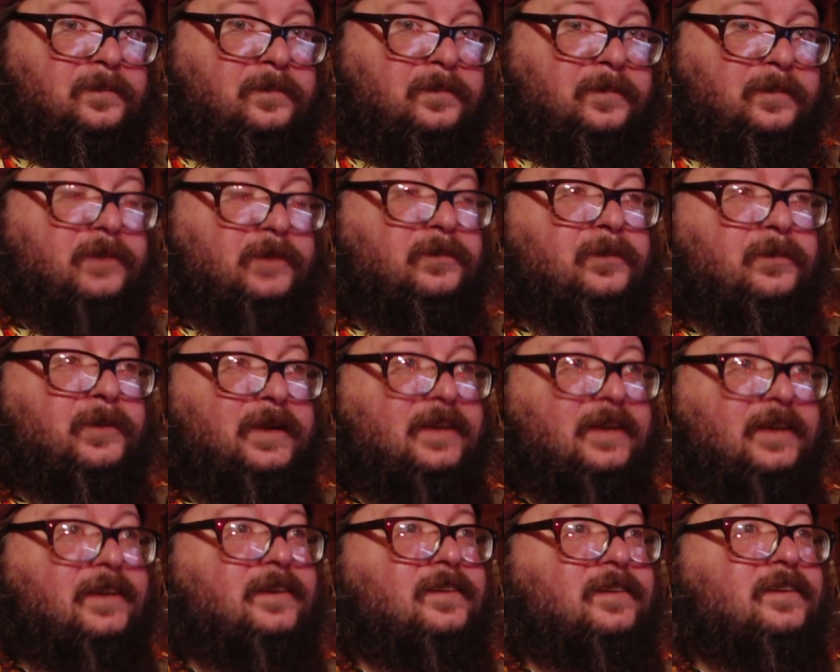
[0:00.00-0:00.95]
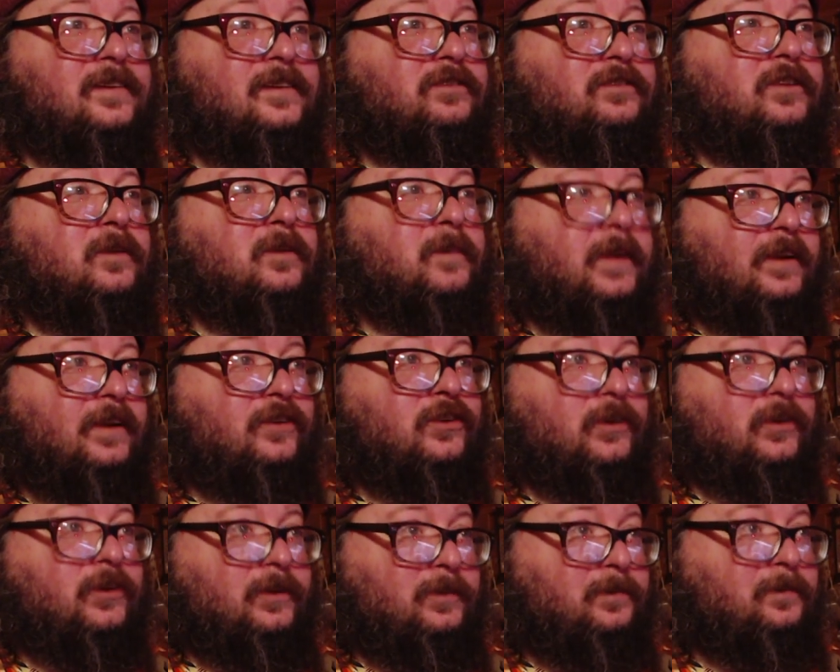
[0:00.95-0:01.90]
It reads information
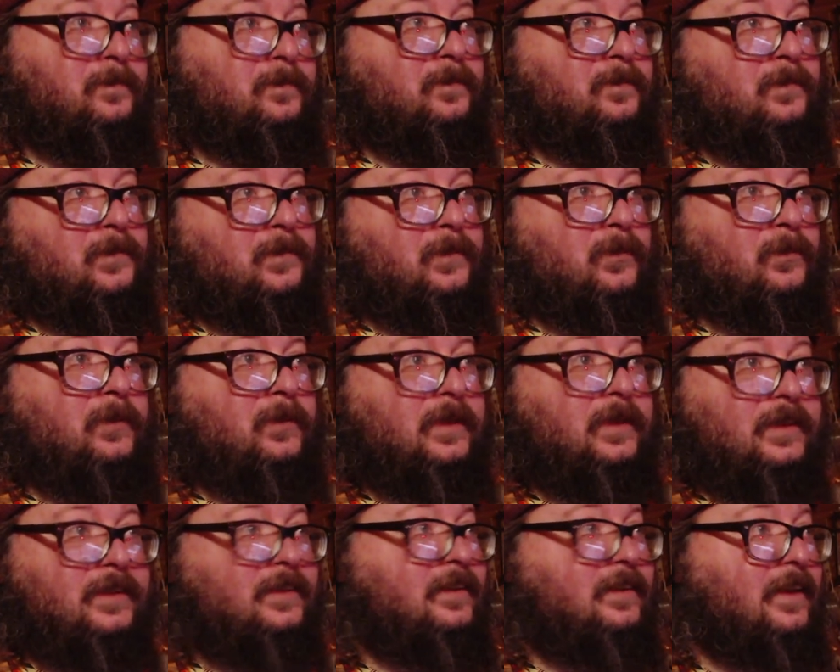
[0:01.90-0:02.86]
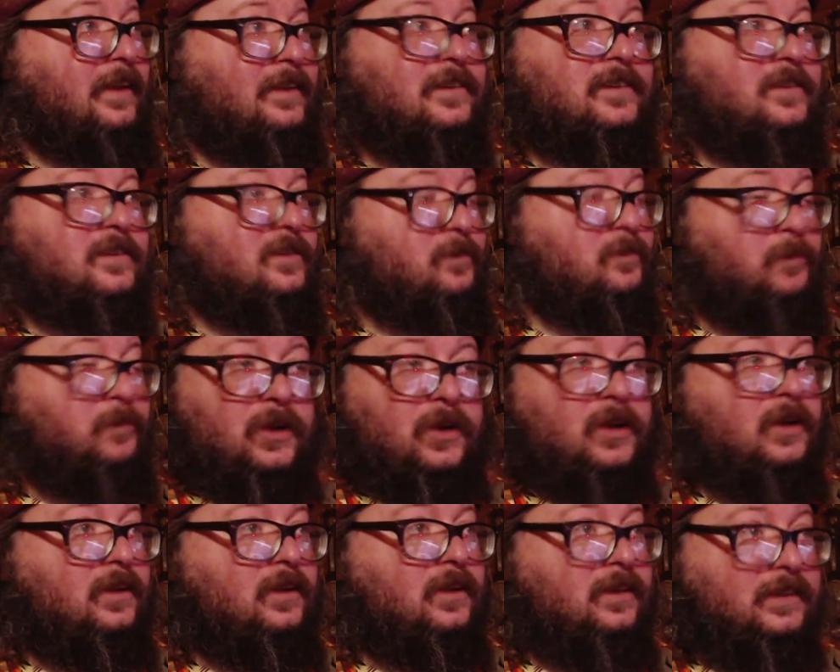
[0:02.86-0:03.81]
within that
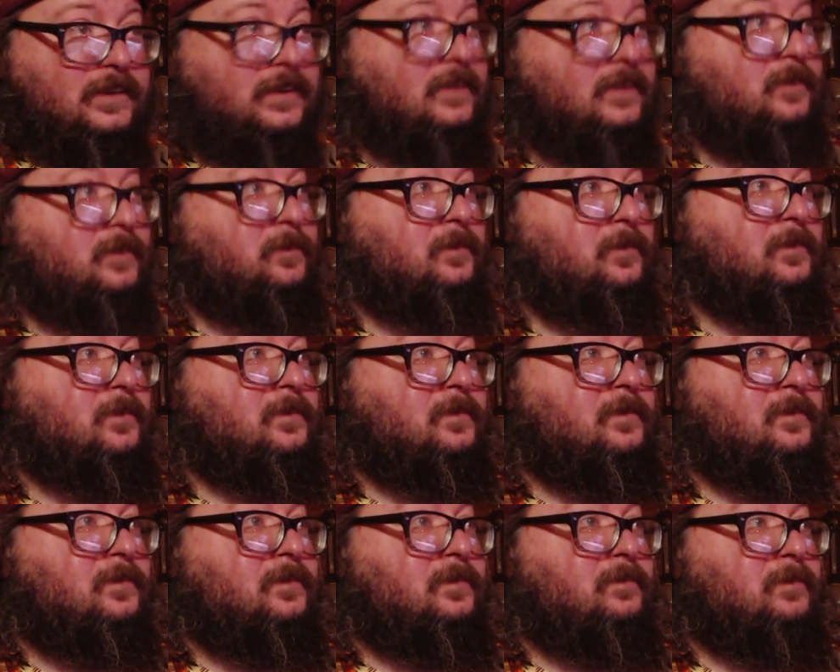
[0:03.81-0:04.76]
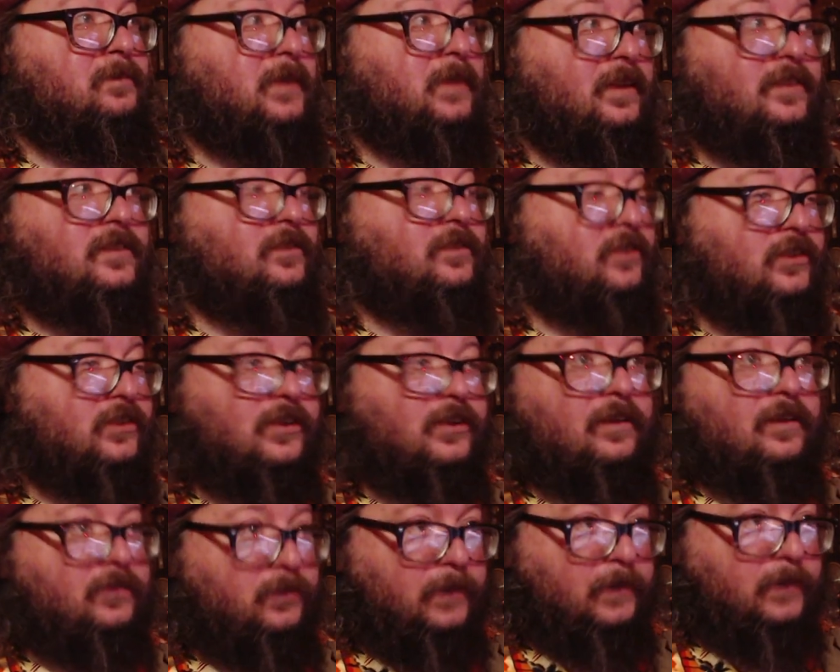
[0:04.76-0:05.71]
small little piece of
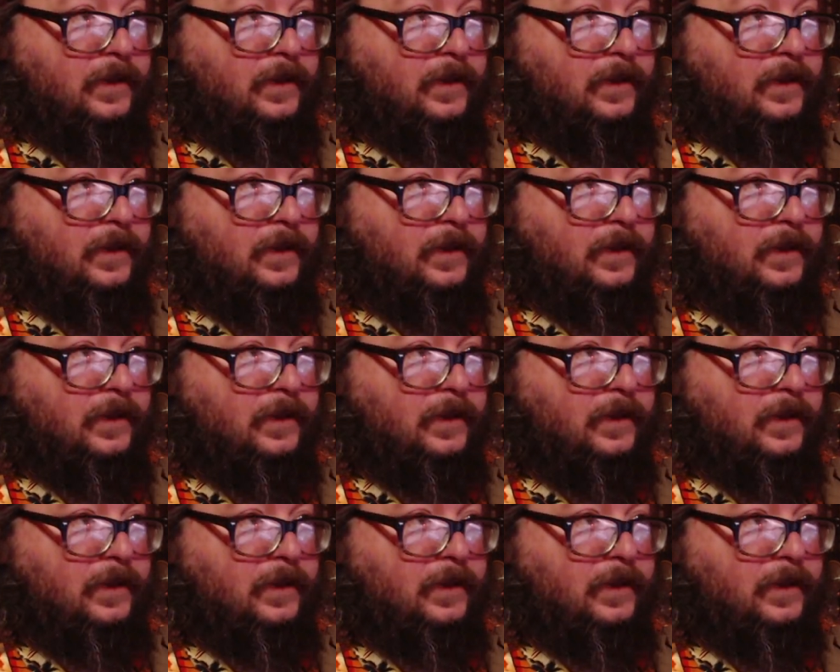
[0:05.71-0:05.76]
software